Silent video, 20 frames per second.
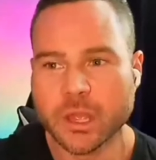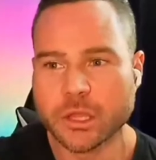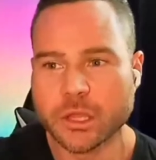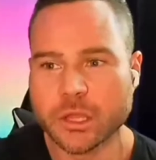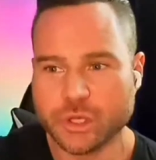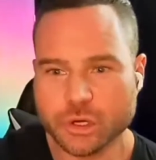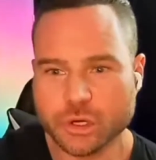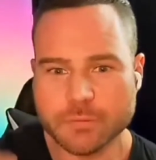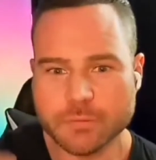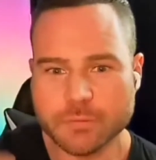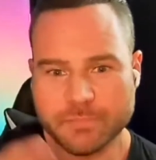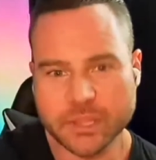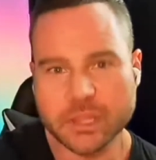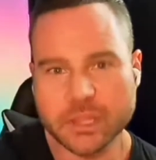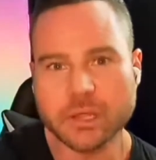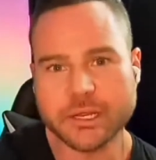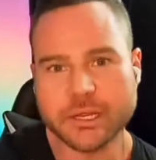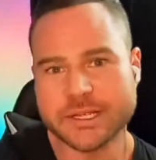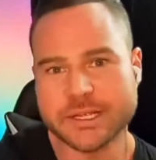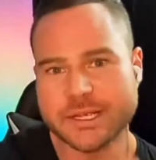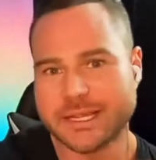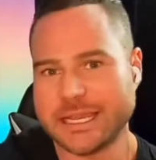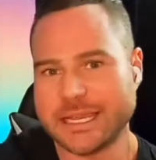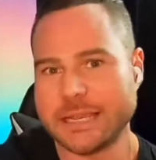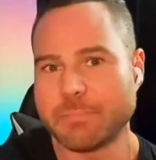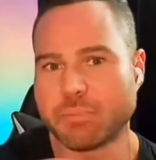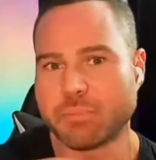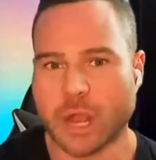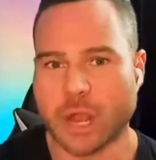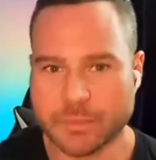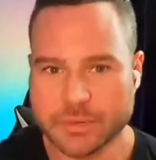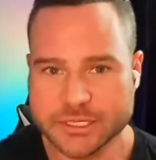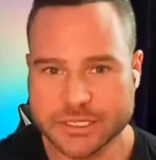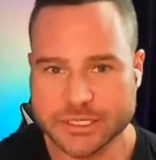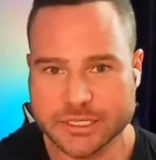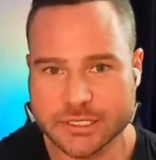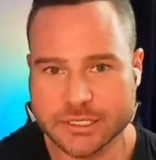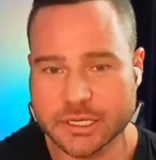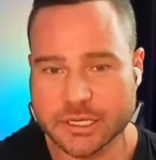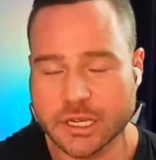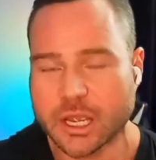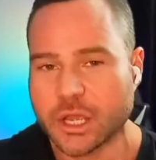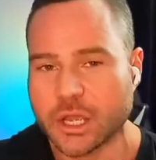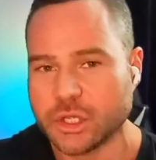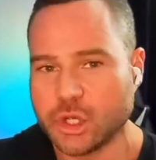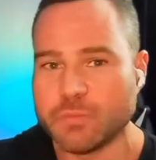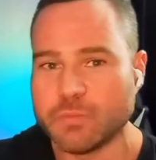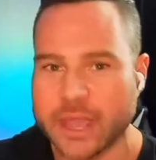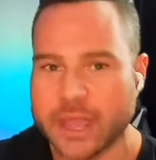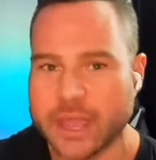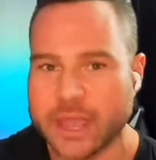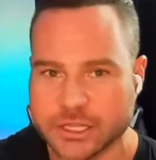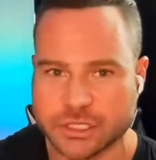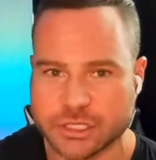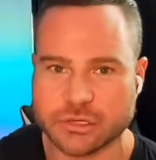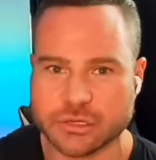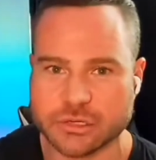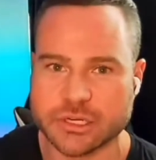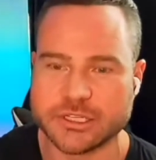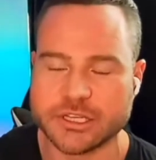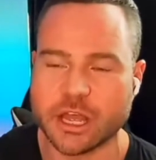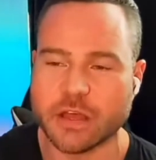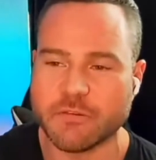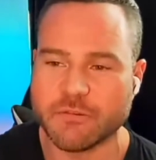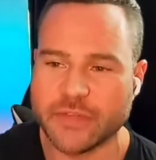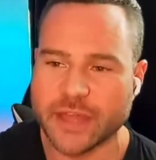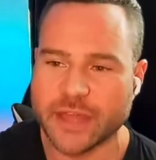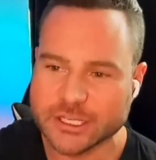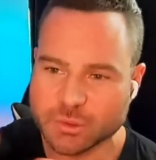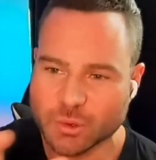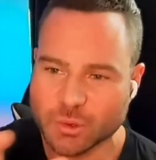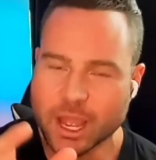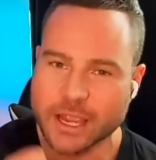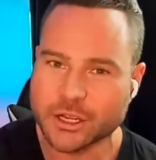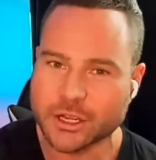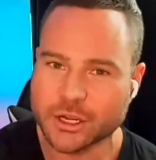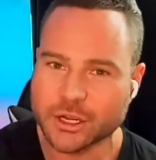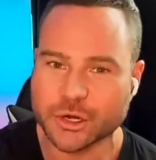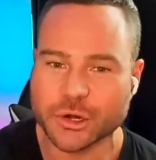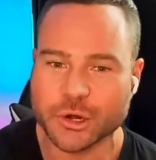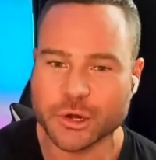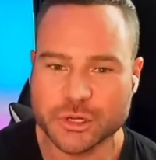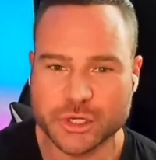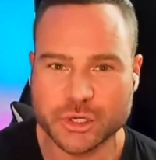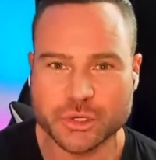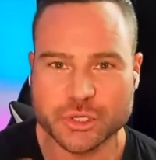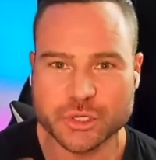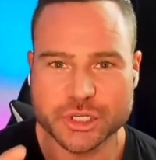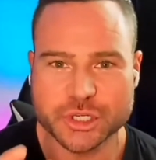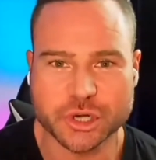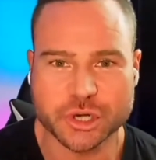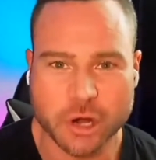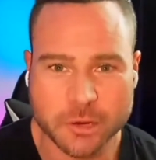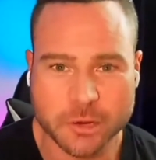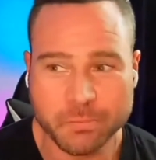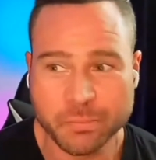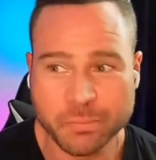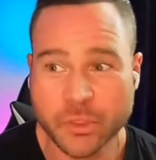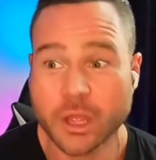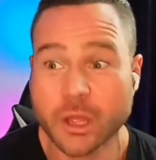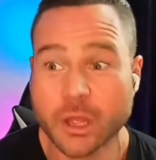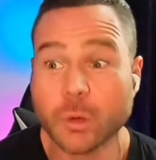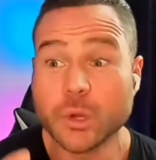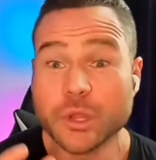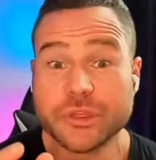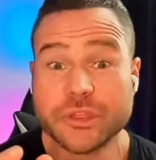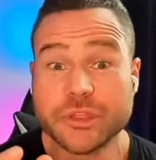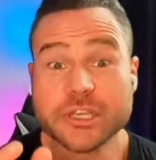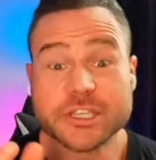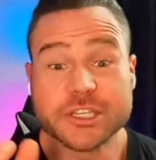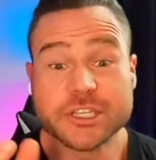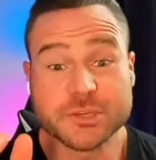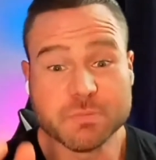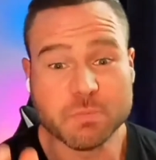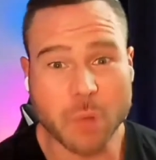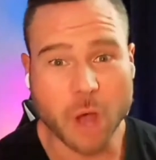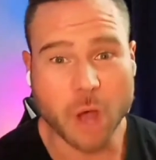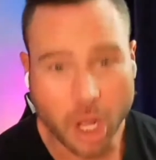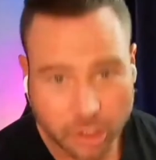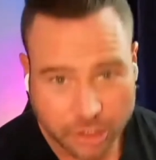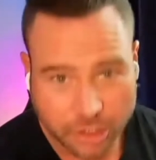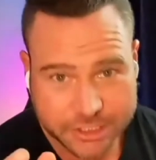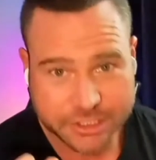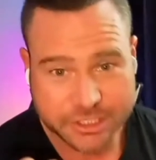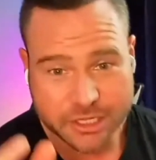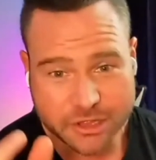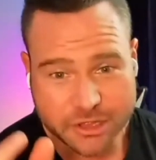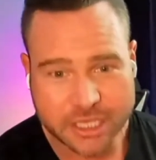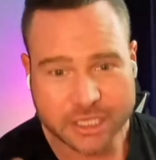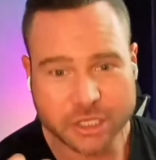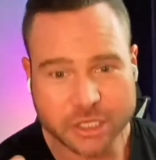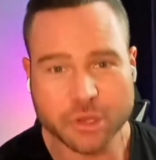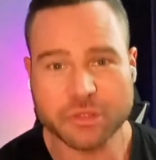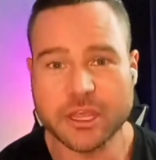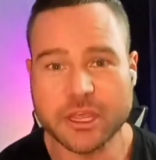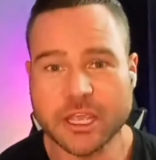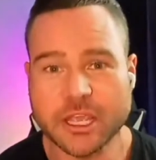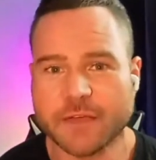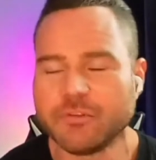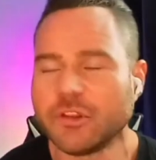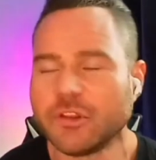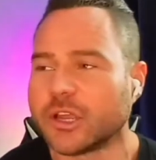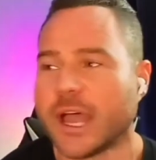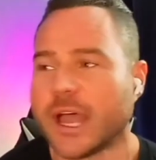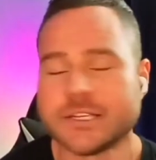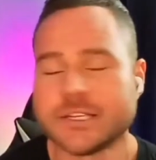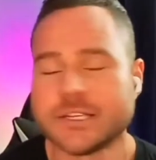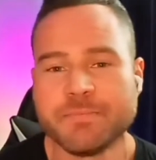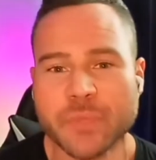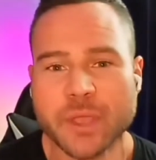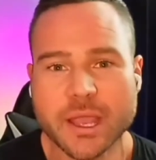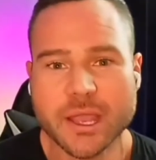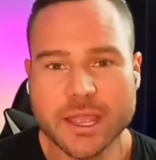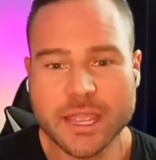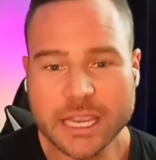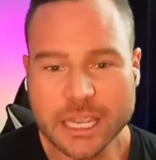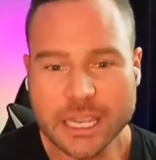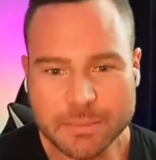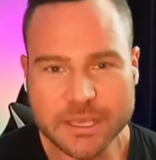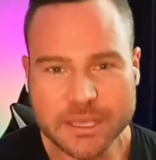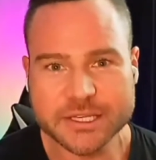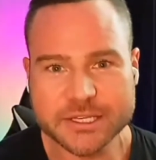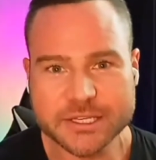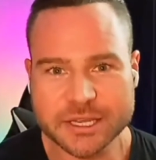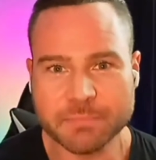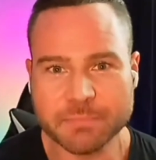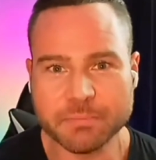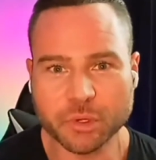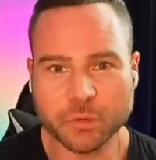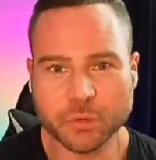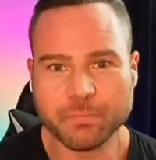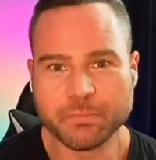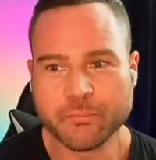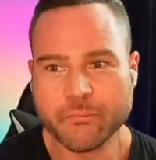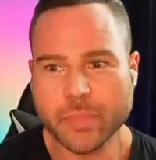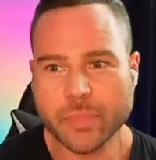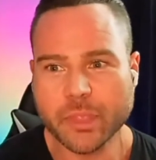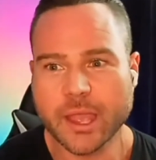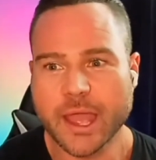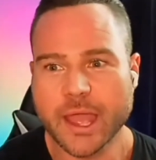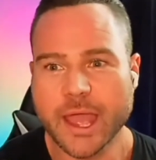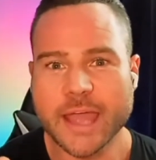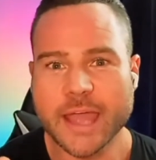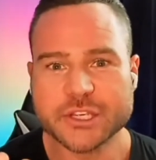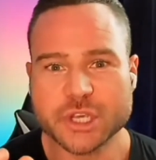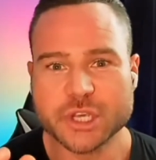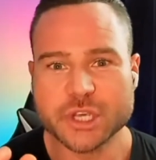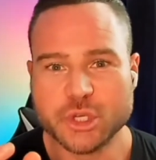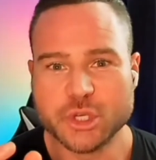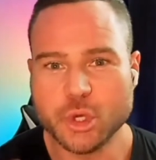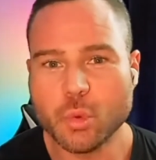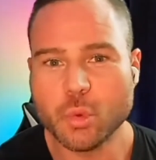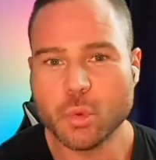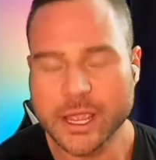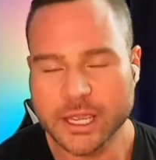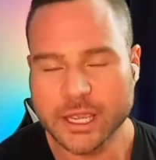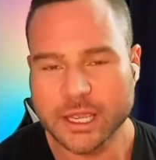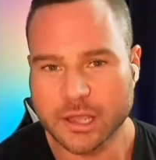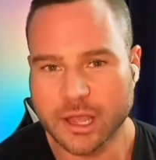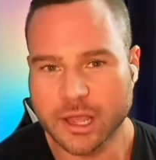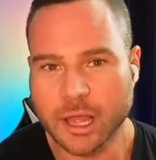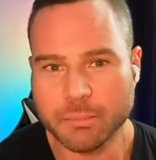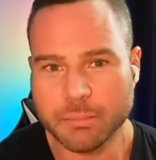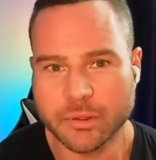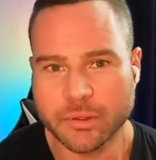Your ability to keep promises you make to yourself. That's why I encourage you to start with the smallest thing you can think of. Look, guys, it could be as simple as you waking up